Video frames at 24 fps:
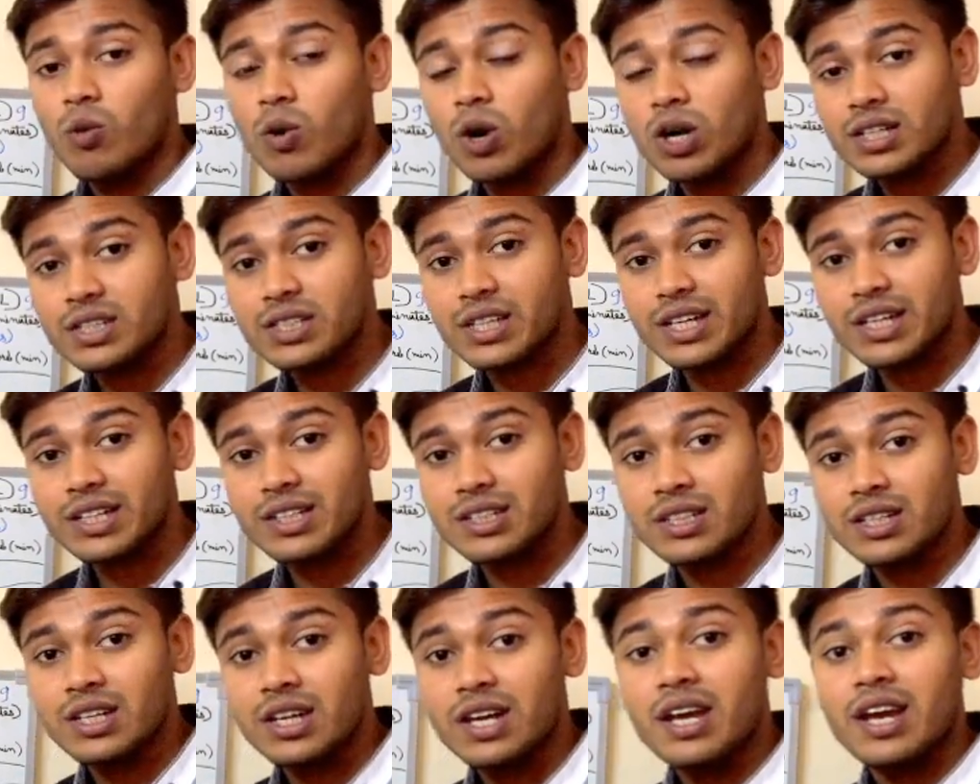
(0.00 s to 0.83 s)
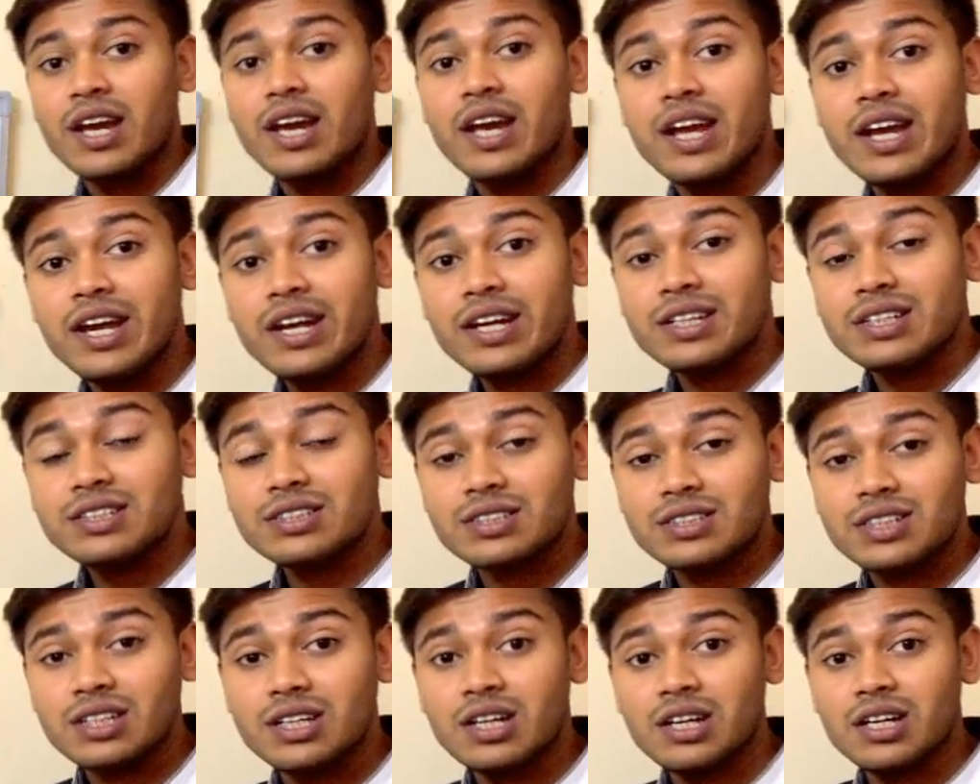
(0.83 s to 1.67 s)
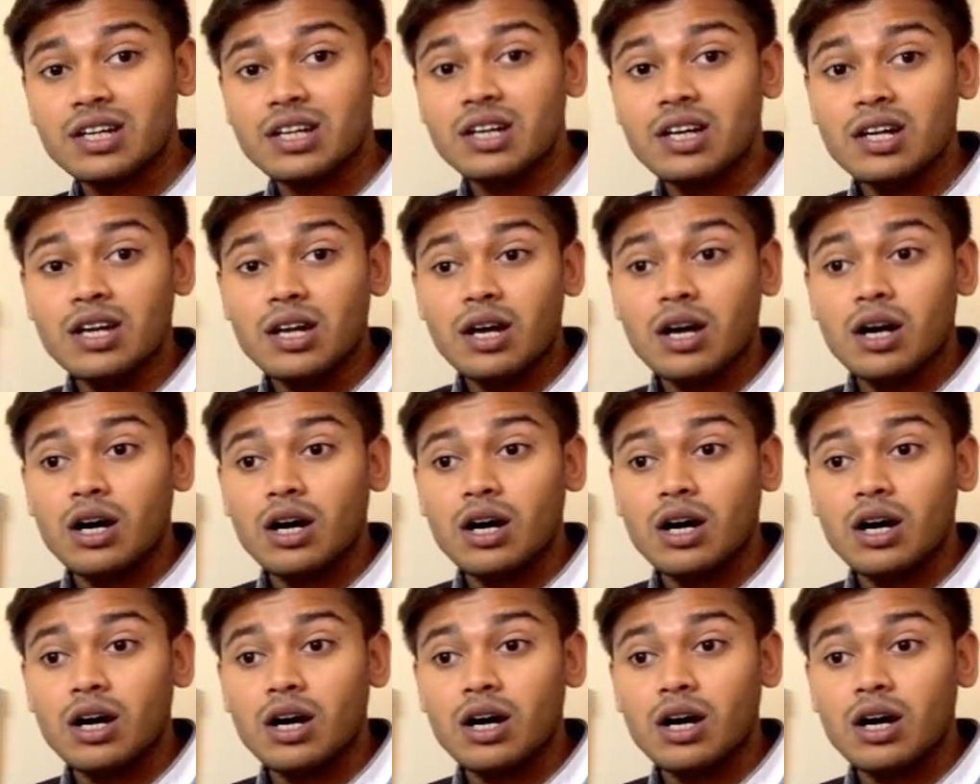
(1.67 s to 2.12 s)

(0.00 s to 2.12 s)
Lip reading: What is 8? 8 is the